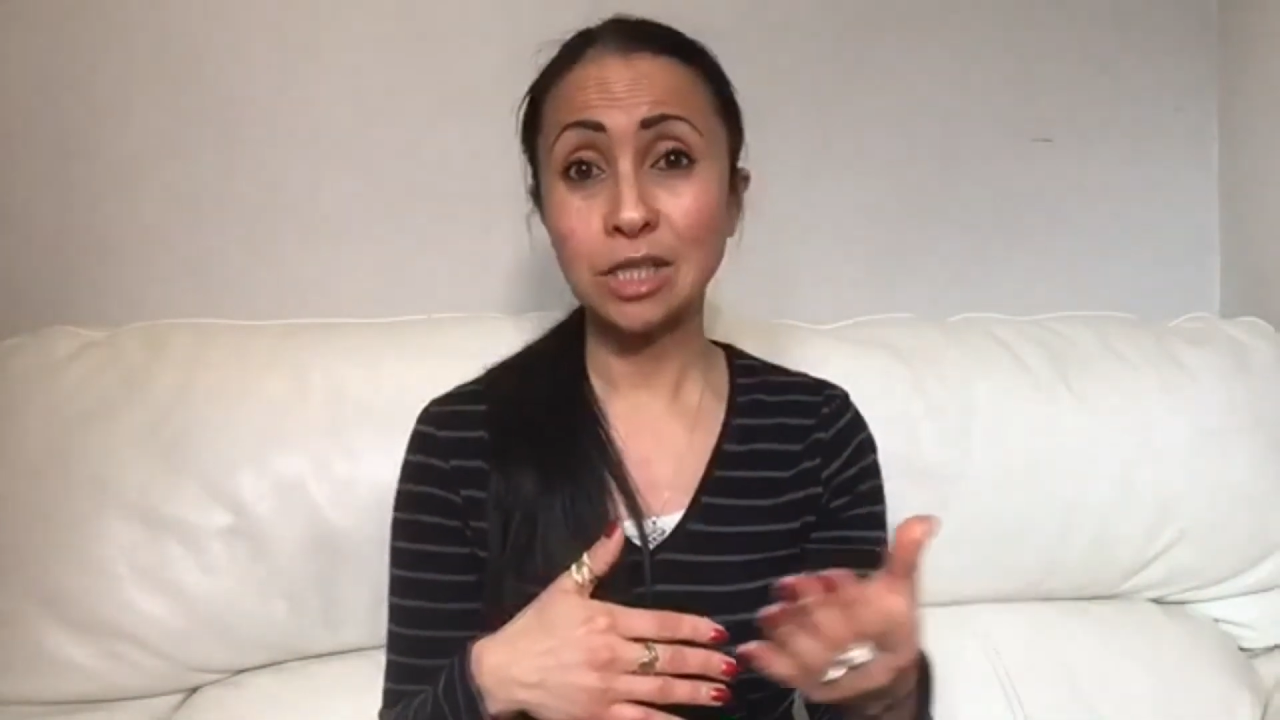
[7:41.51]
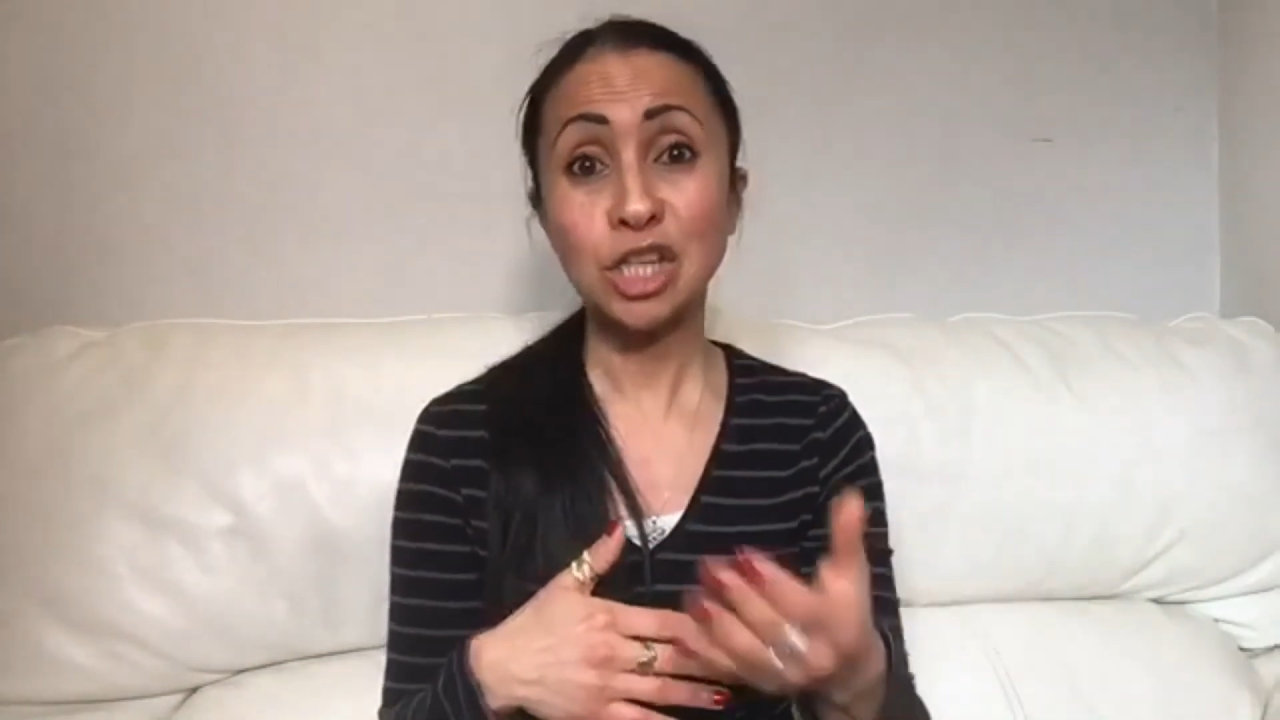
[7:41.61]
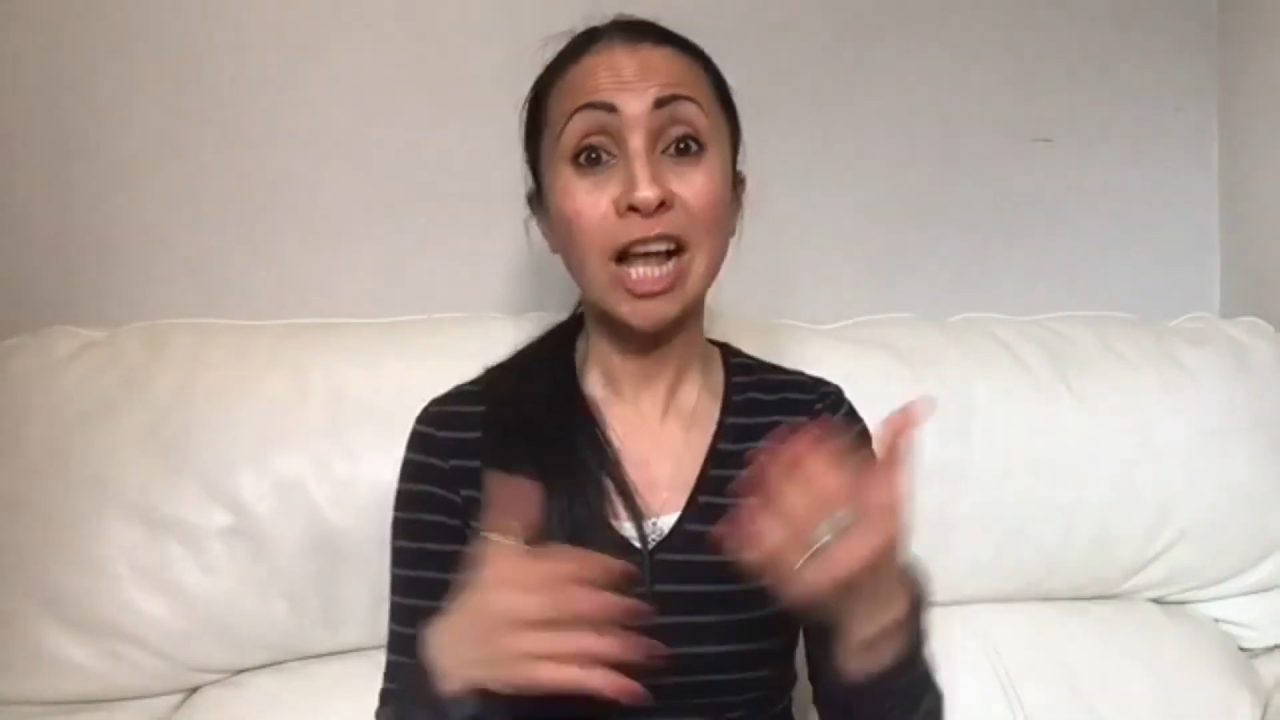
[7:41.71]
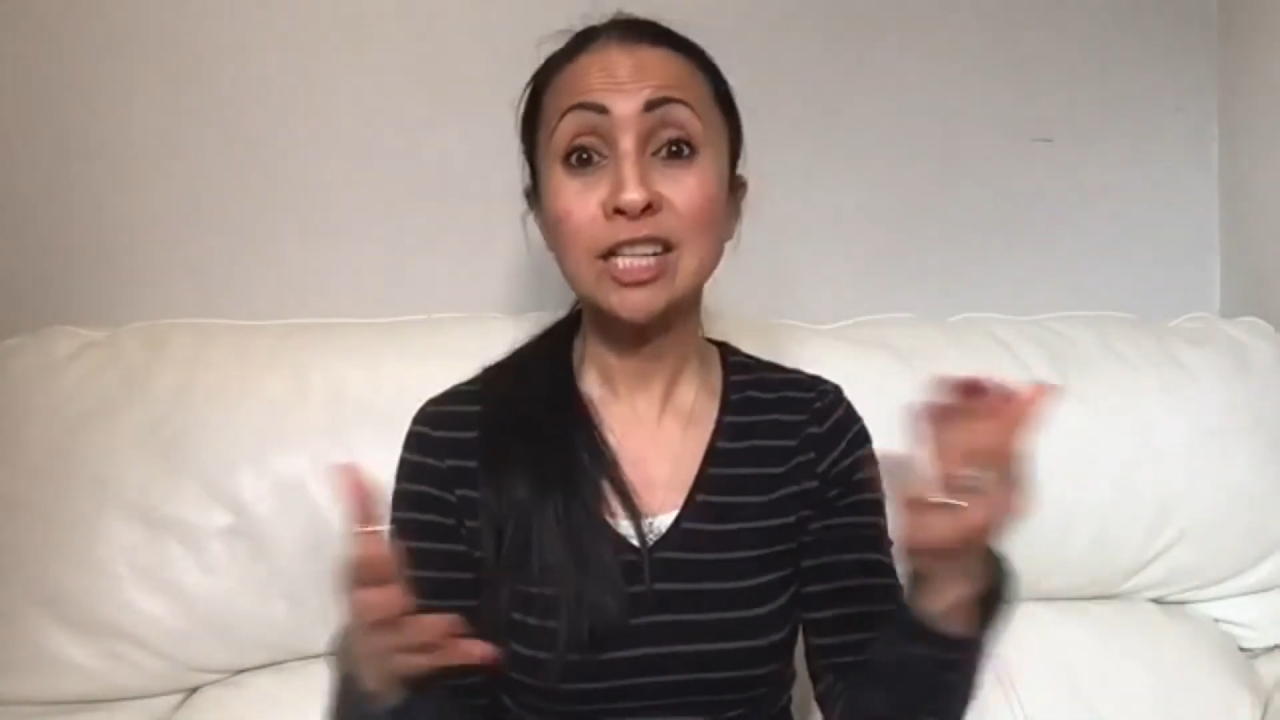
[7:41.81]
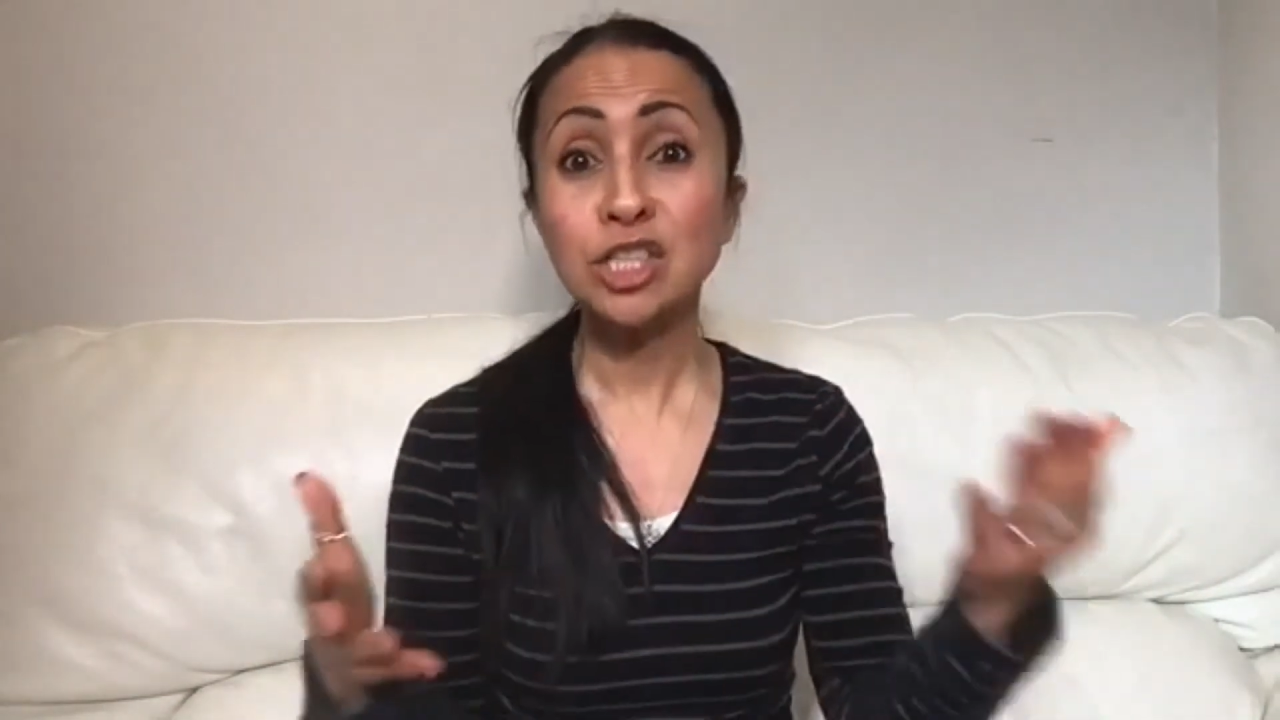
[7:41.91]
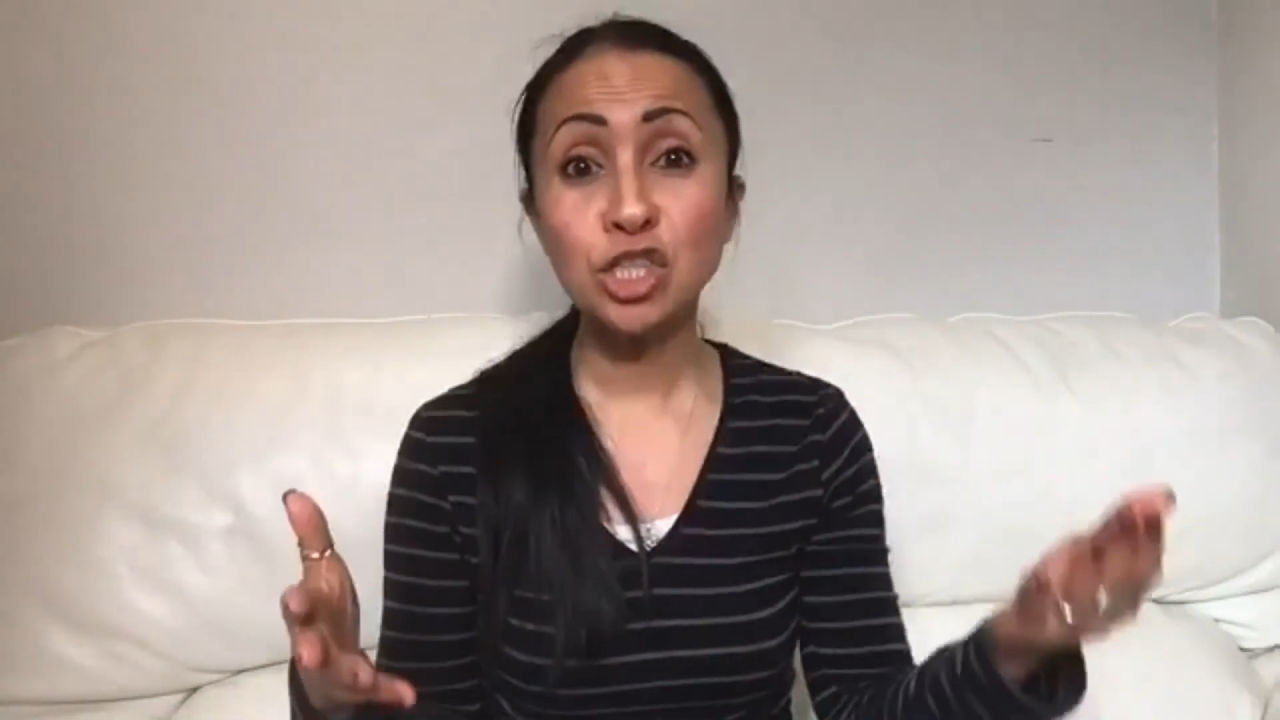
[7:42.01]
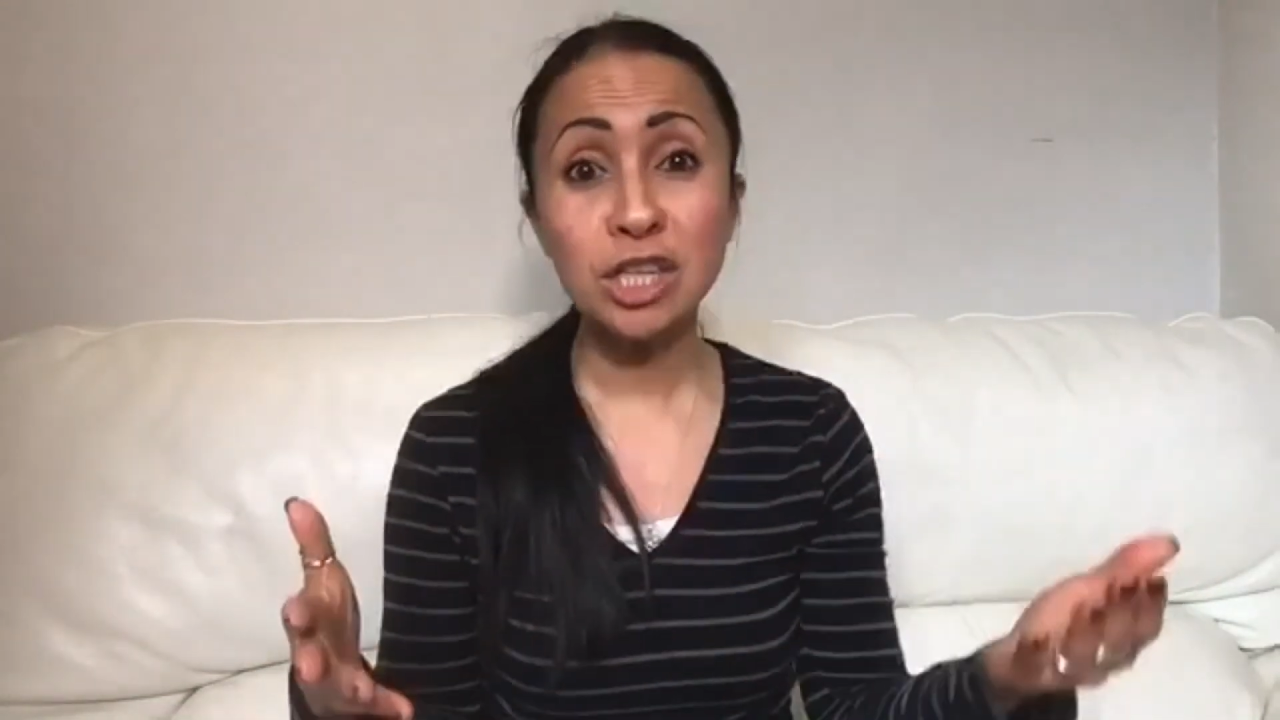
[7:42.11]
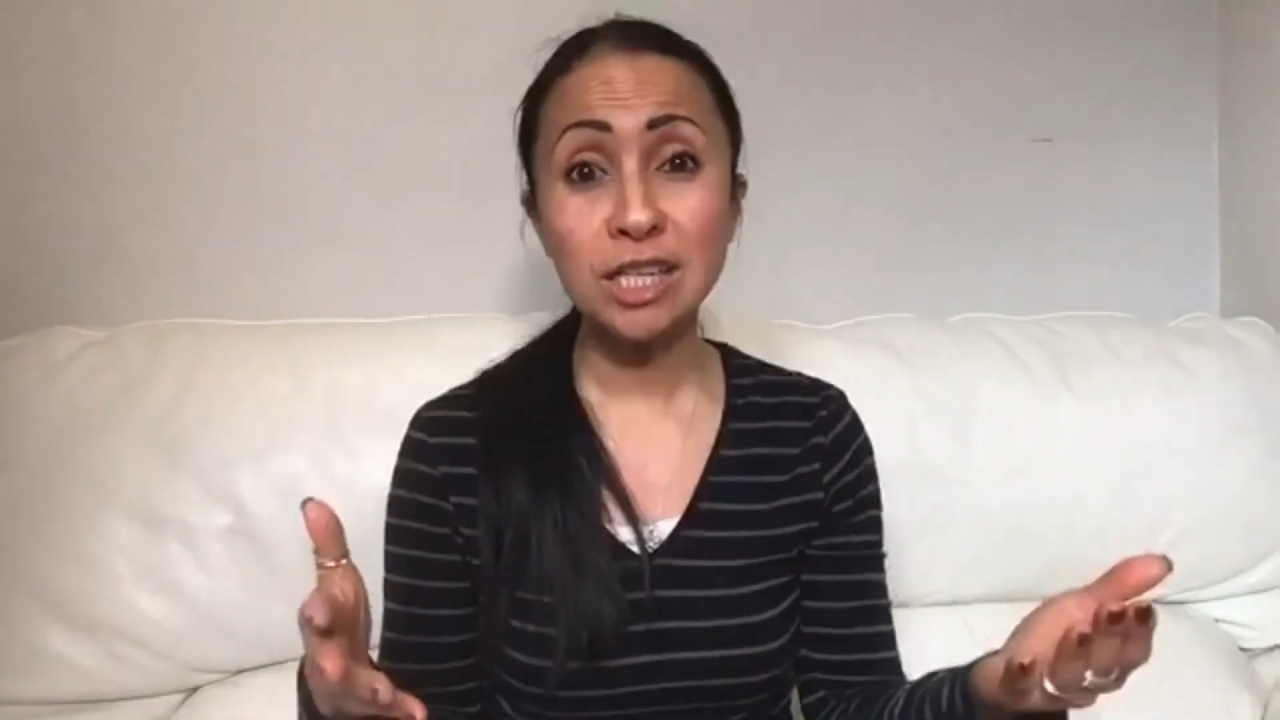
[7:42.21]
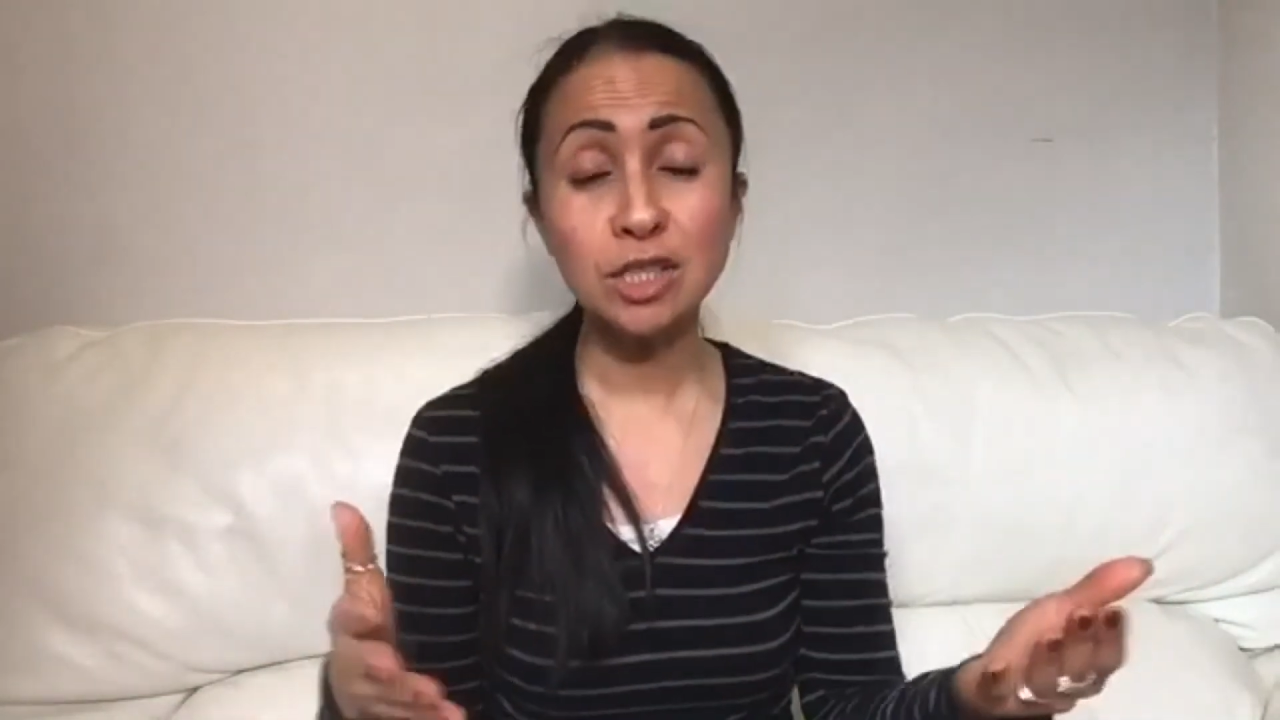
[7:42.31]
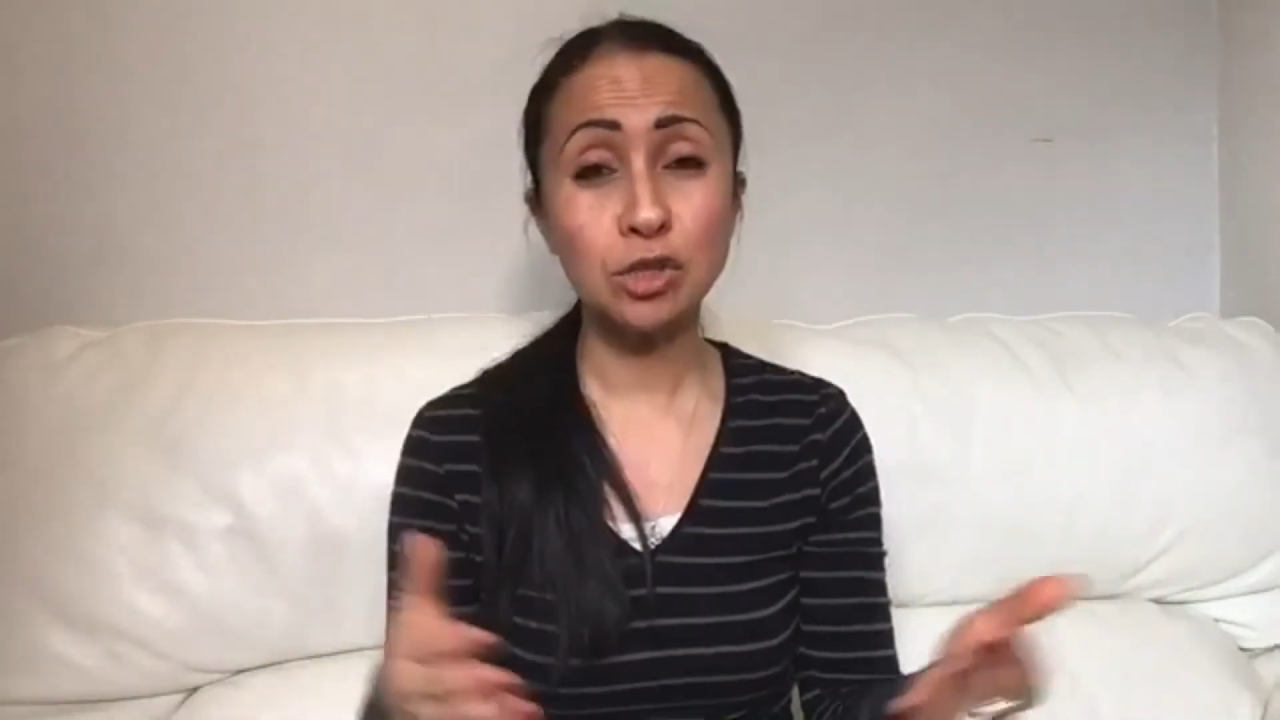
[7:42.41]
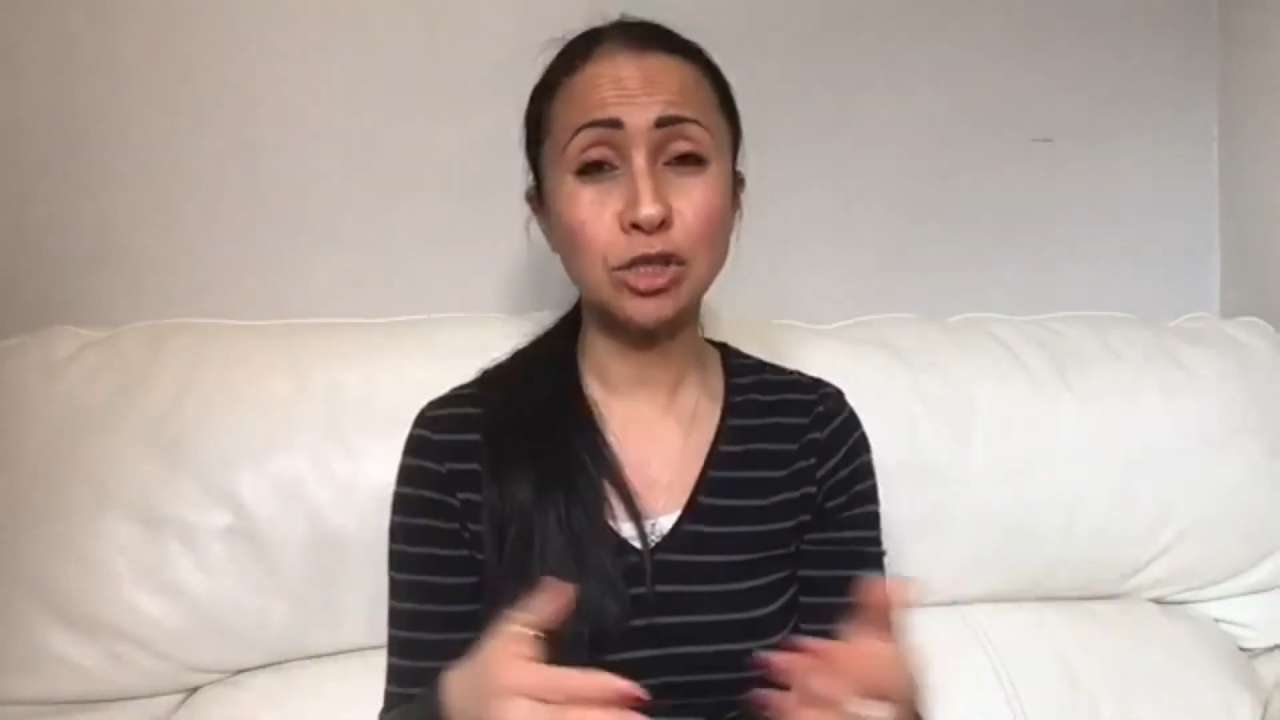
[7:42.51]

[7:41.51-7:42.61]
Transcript: challenges,